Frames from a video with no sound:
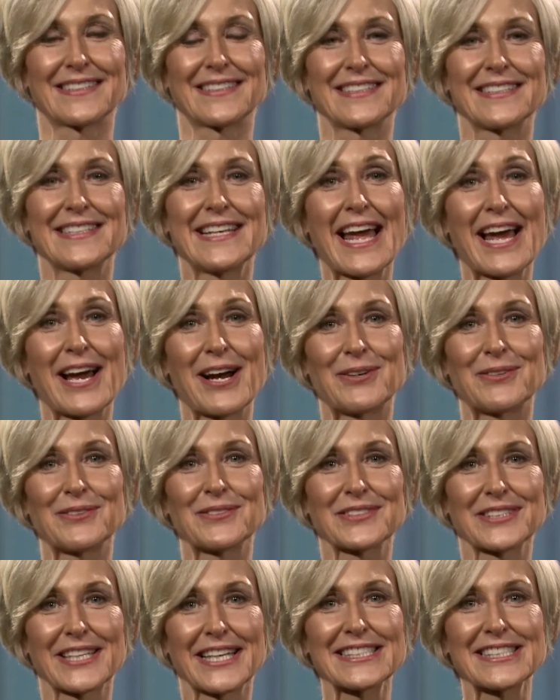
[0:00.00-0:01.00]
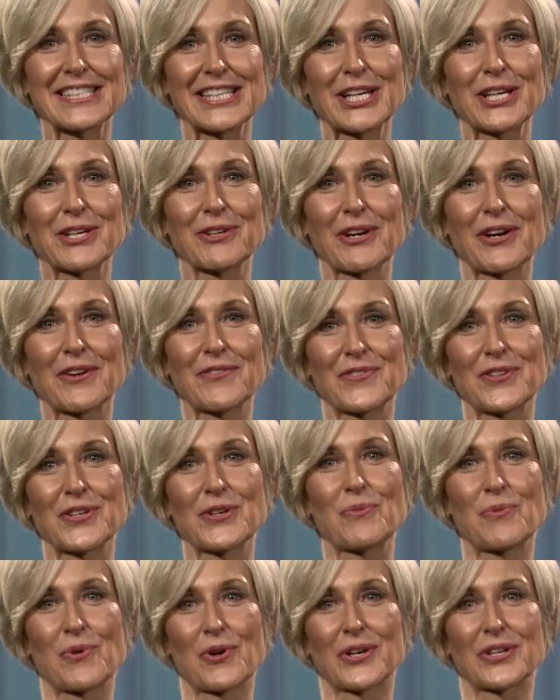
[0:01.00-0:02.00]
Now, let's hear a few
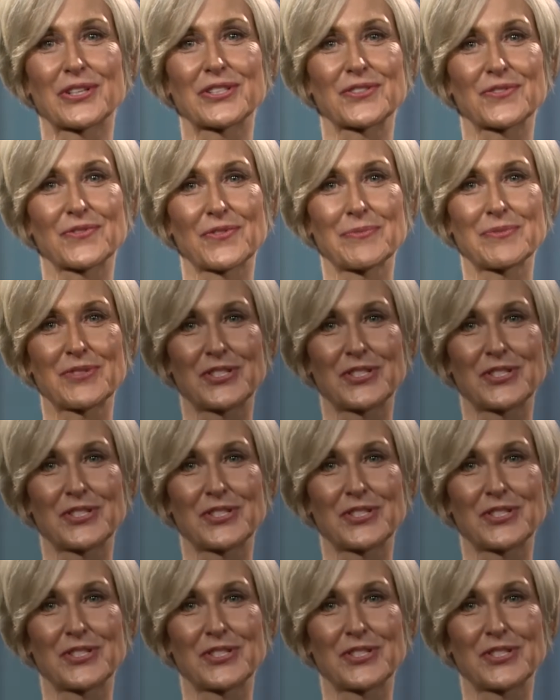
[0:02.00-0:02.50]
words from